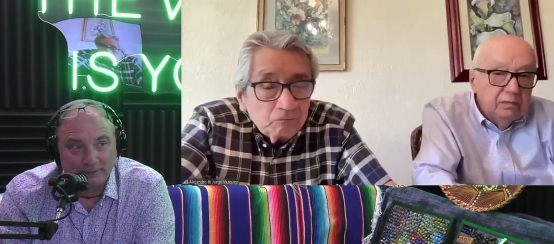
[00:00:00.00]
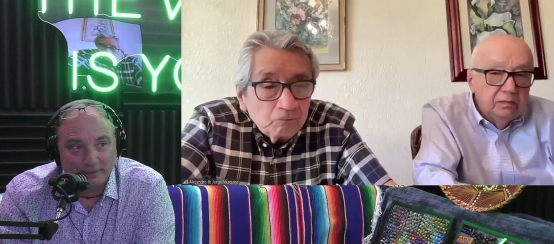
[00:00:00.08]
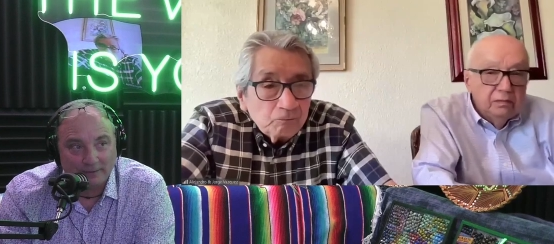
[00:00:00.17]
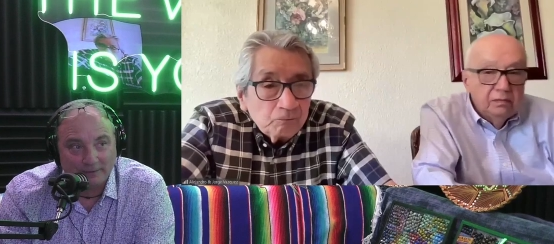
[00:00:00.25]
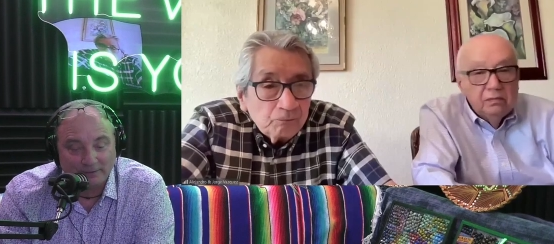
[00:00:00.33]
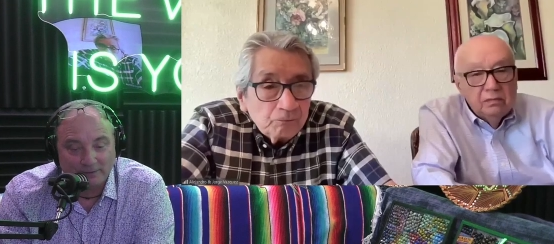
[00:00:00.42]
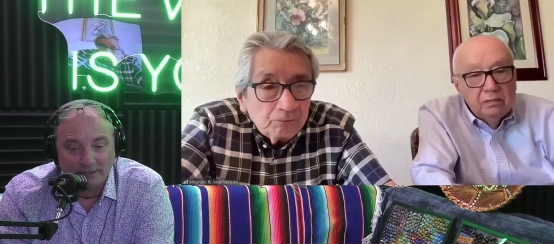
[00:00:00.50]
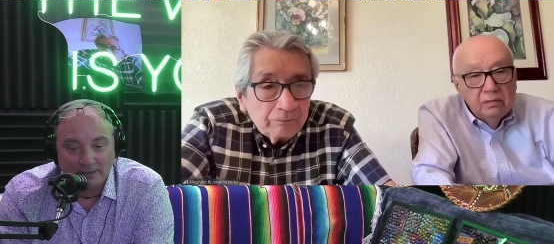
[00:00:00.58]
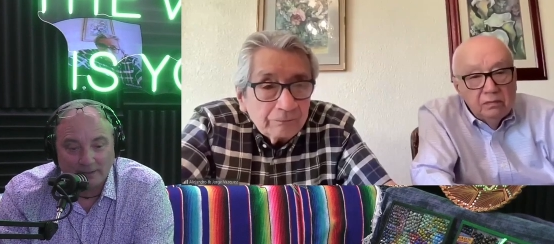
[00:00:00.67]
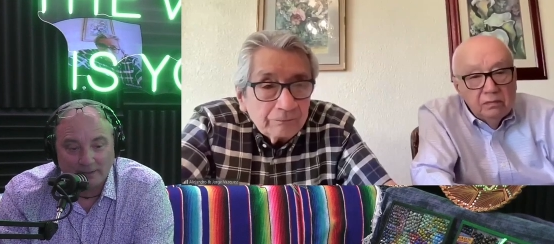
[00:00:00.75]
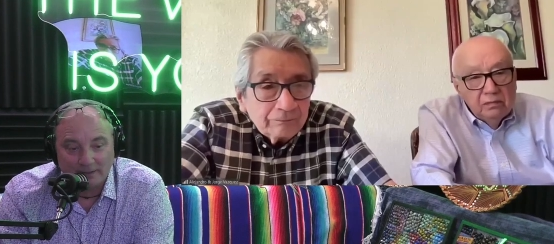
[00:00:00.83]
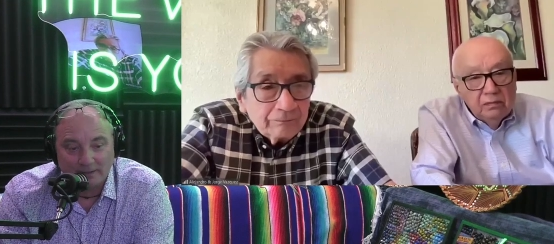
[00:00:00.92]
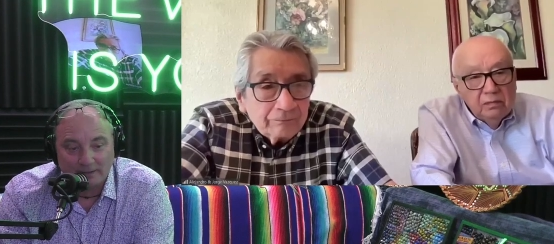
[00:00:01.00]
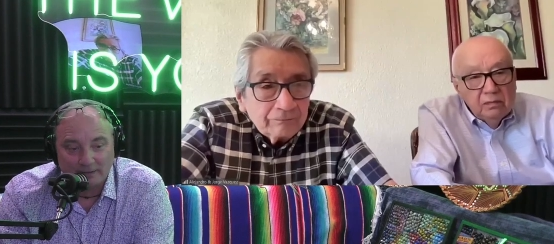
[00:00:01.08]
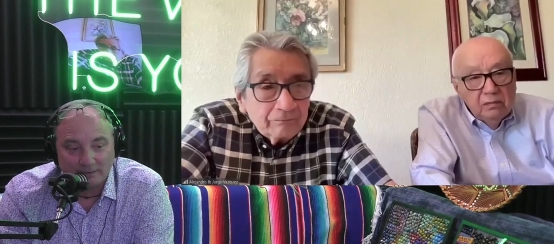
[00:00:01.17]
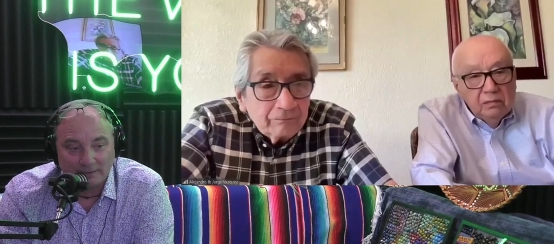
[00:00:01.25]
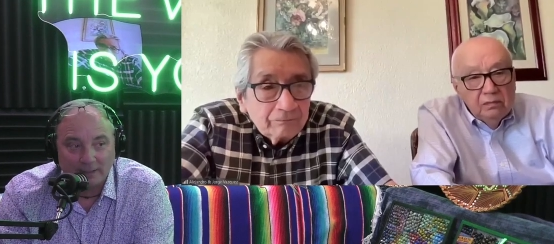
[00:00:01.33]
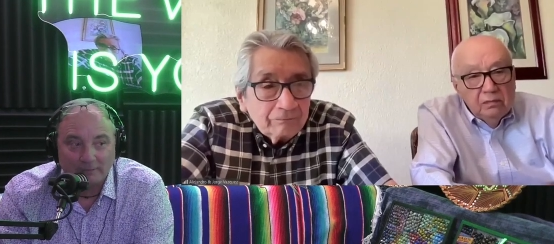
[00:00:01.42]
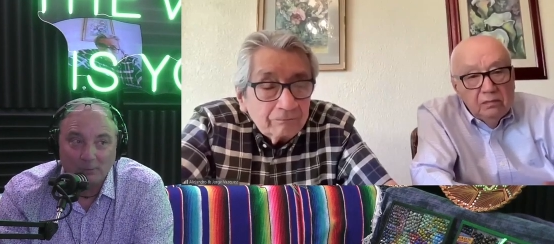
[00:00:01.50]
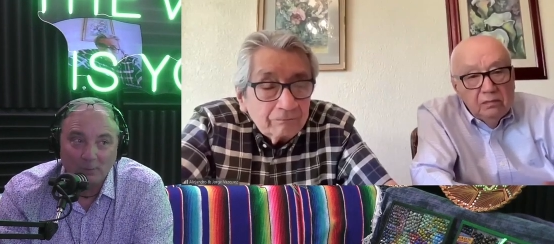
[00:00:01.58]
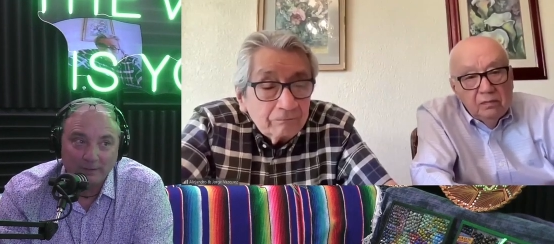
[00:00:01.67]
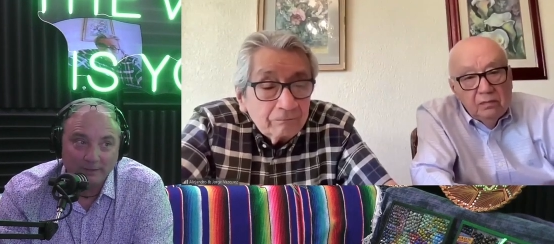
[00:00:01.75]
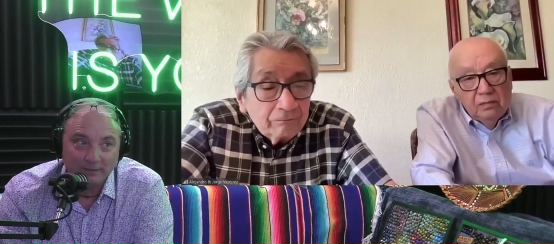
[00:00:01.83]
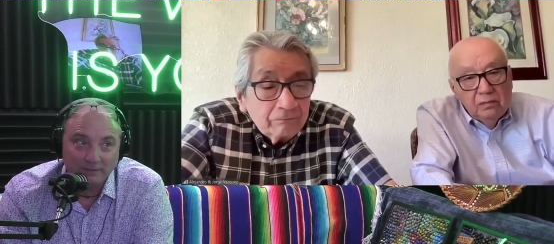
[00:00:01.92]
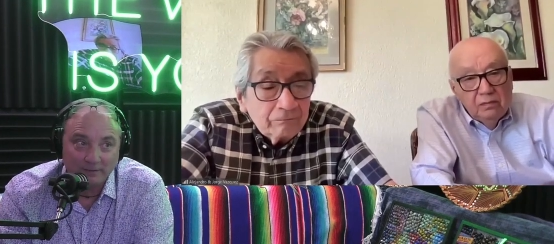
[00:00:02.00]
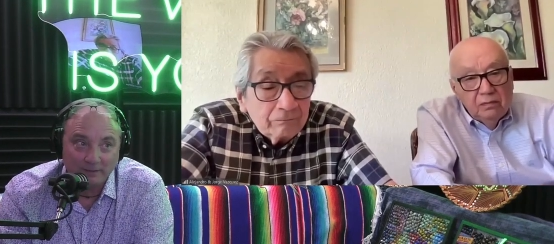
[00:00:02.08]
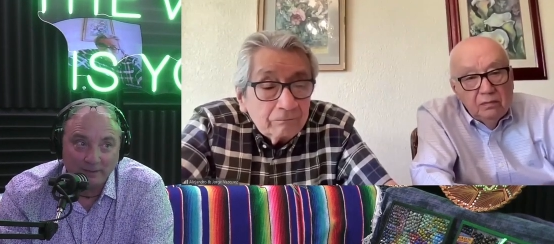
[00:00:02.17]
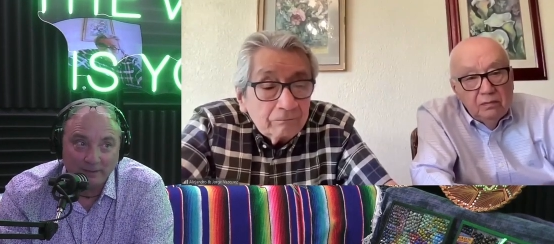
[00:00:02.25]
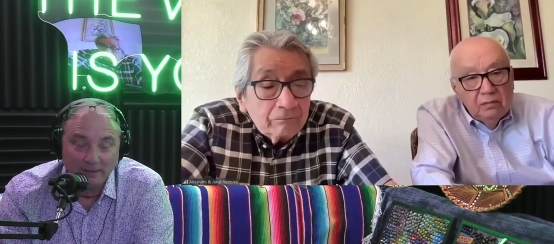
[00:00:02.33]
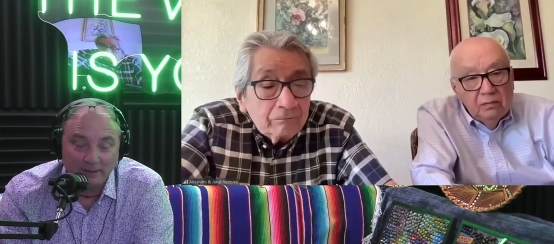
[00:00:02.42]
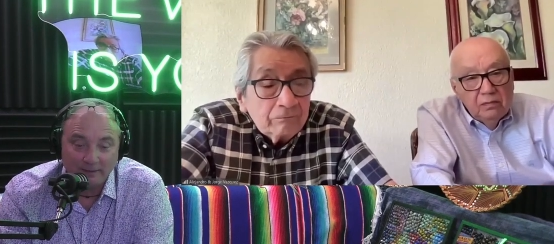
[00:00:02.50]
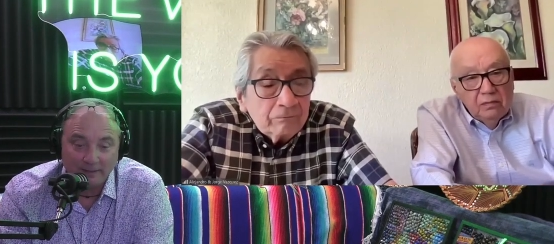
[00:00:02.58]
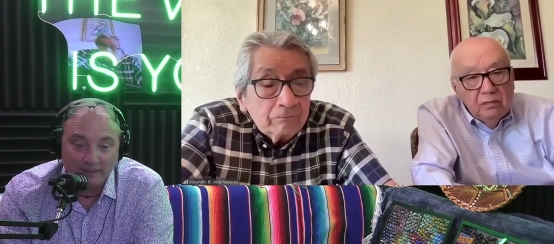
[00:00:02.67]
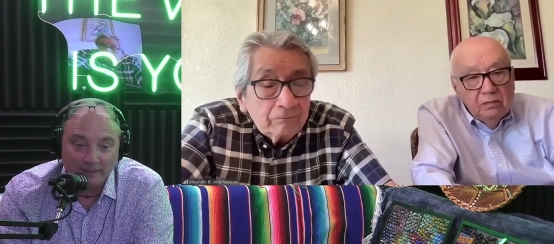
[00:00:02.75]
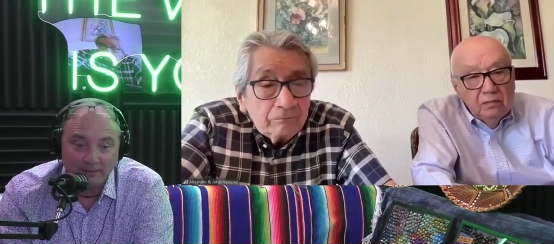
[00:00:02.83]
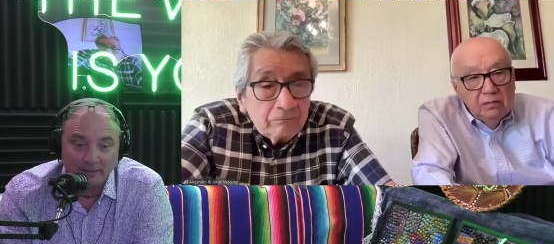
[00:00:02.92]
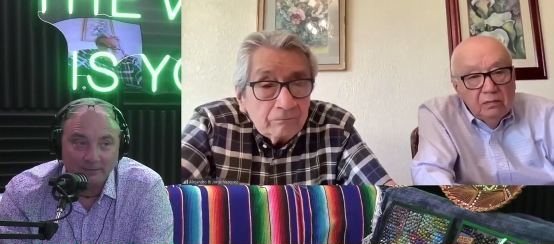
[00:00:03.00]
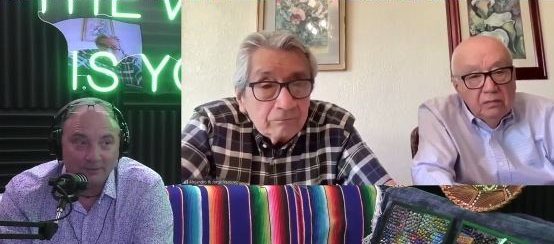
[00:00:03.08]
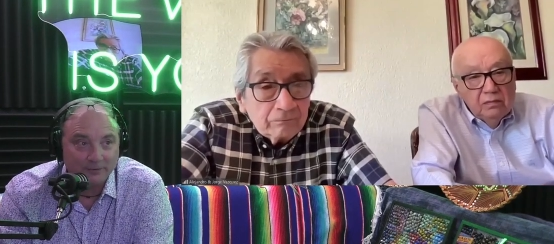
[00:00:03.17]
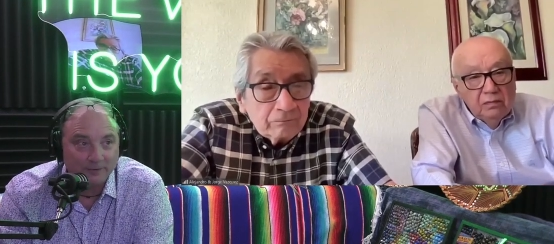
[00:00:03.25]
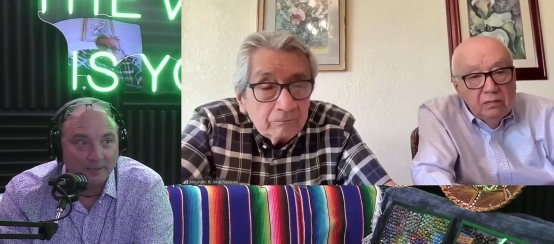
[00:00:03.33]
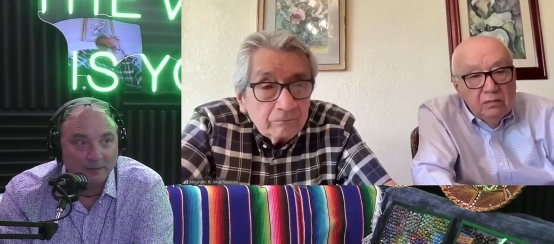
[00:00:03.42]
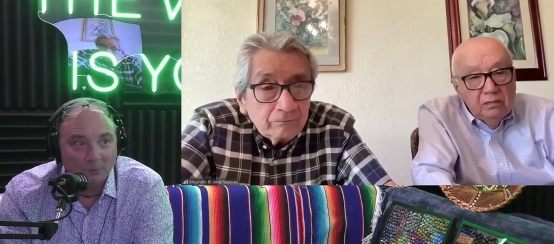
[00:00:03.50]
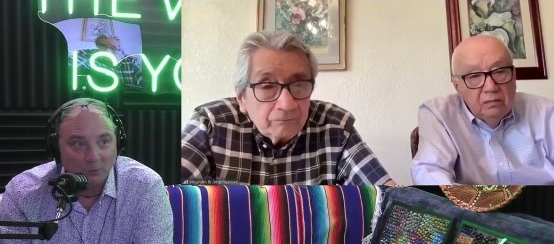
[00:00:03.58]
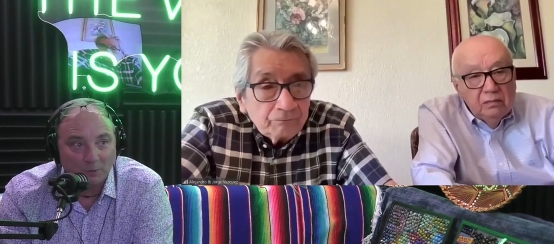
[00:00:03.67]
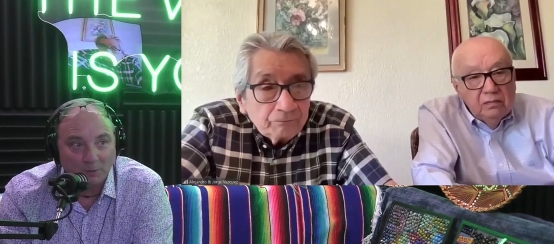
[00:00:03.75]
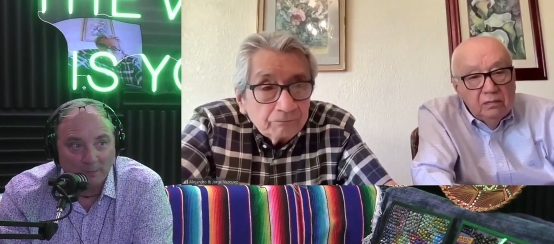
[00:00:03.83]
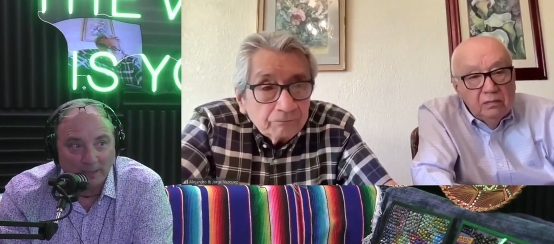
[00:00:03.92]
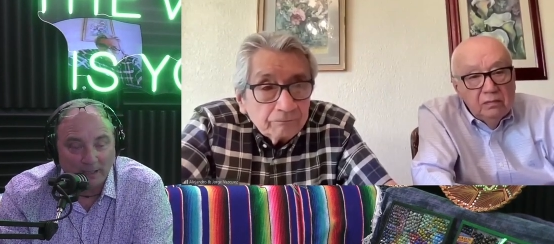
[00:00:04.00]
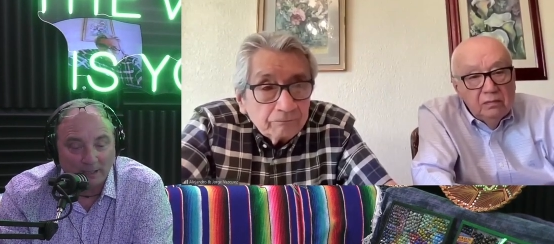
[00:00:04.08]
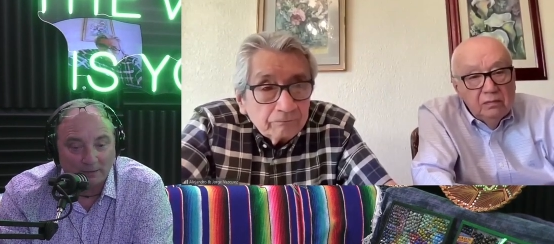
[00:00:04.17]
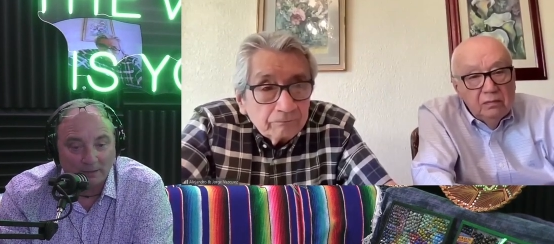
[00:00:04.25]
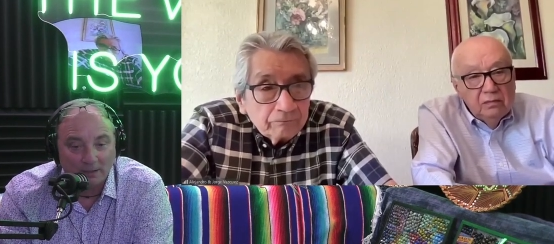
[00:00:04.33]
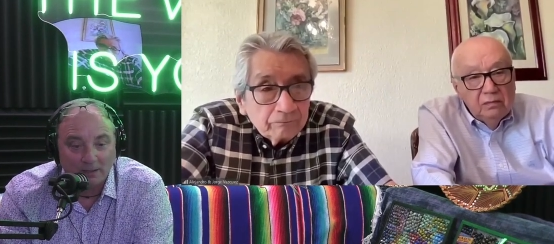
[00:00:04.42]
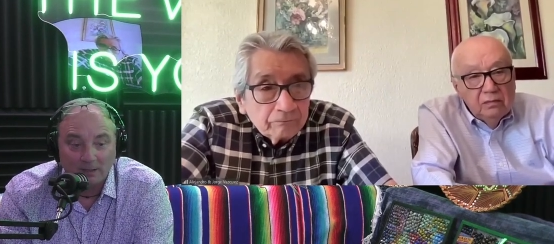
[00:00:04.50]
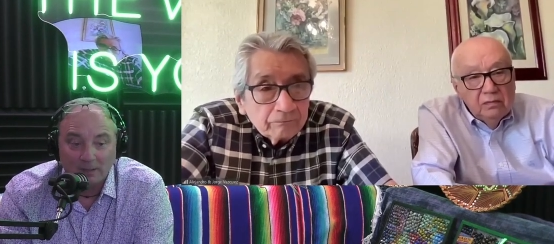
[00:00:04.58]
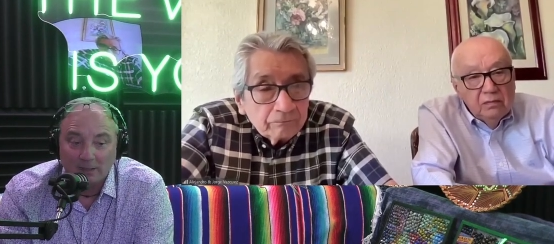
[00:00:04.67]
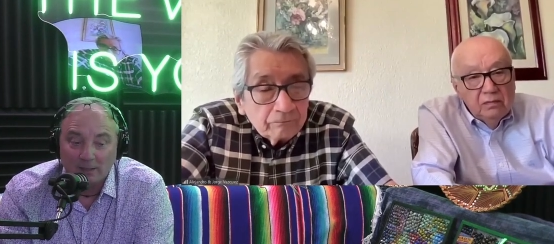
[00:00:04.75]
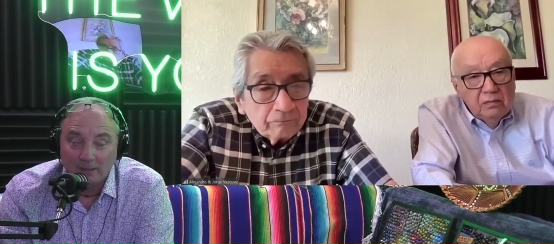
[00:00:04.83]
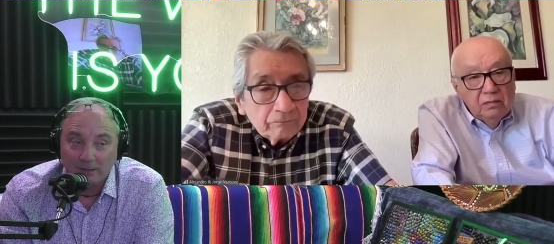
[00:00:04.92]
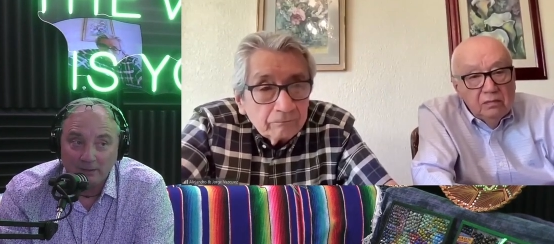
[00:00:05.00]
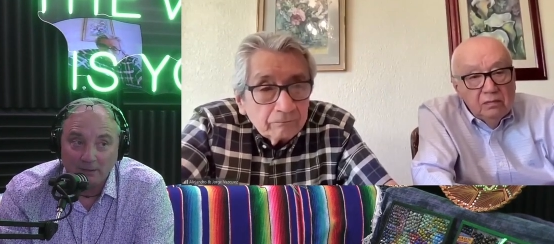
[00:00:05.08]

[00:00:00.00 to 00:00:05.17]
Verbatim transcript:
Speaker 1: this and everyone can see and they can understand more about, you